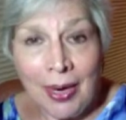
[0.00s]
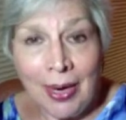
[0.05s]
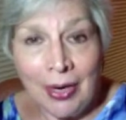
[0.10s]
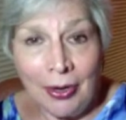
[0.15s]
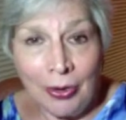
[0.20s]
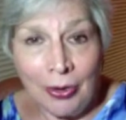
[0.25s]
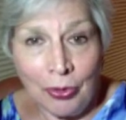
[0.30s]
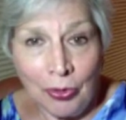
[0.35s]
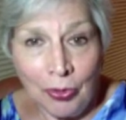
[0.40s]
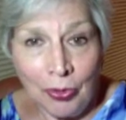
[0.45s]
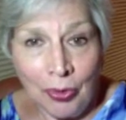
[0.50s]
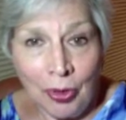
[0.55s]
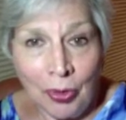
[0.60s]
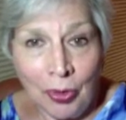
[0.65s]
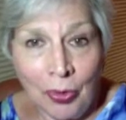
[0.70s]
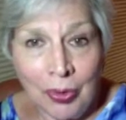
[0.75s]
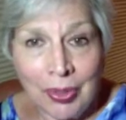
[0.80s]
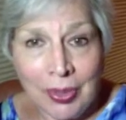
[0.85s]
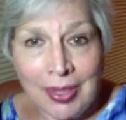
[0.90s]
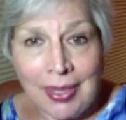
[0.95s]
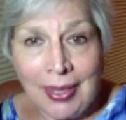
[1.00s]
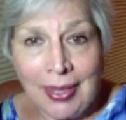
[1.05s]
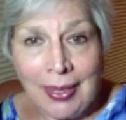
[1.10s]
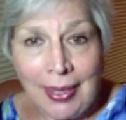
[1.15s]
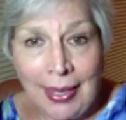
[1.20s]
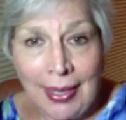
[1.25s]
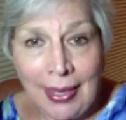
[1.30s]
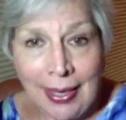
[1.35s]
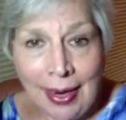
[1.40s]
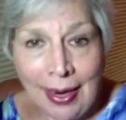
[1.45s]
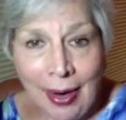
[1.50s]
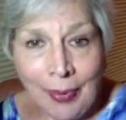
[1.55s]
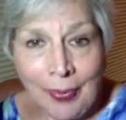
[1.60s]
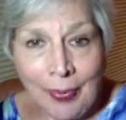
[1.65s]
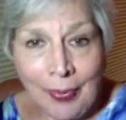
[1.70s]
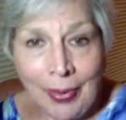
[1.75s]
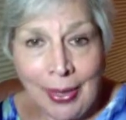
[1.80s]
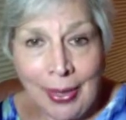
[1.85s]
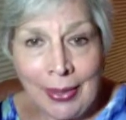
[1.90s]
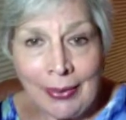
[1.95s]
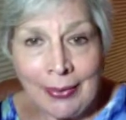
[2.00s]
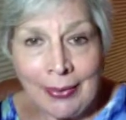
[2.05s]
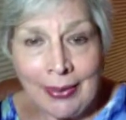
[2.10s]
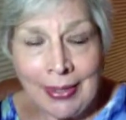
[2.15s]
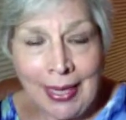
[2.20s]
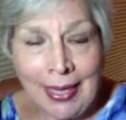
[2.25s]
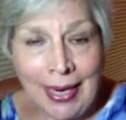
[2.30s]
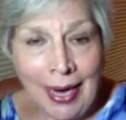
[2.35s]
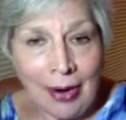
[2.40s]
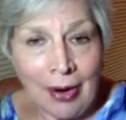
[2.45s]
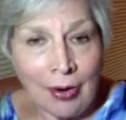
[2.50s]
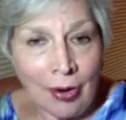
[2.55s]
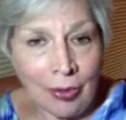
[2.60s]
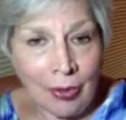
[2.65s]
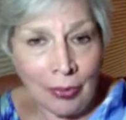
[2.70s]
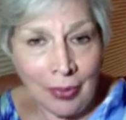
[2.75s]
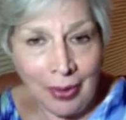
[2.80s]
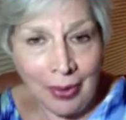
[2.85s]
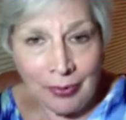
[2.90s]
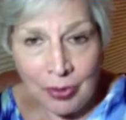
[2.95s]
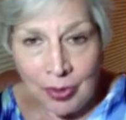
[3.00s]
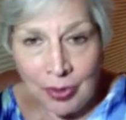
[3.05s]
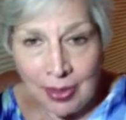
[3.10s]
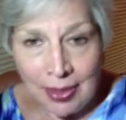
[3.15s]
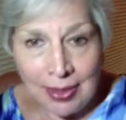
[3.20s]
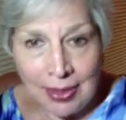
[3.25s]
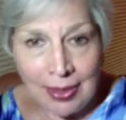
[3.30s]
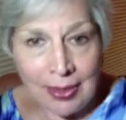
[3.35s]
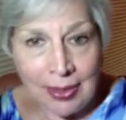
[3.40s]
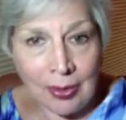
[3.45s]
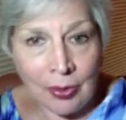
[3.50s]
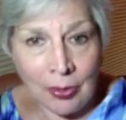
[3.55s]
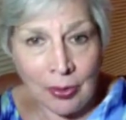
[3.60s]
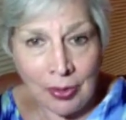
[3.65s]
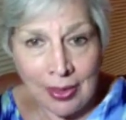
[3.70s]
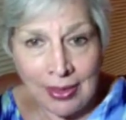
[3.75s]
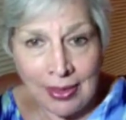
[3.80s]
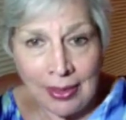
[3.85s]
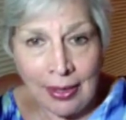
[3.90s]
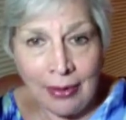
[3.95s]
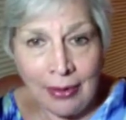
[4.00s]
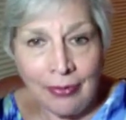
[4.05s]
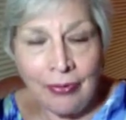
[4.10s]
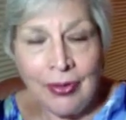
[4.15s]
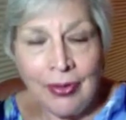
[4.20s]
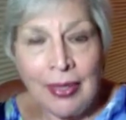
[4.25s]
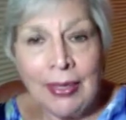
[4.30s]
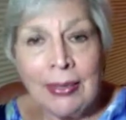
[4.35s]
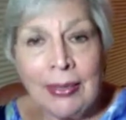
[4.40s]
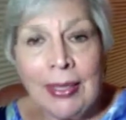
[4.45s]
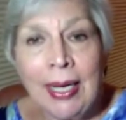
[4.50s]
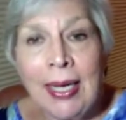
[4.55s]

to go through the course and clean it up and take out all the references to old stuff, and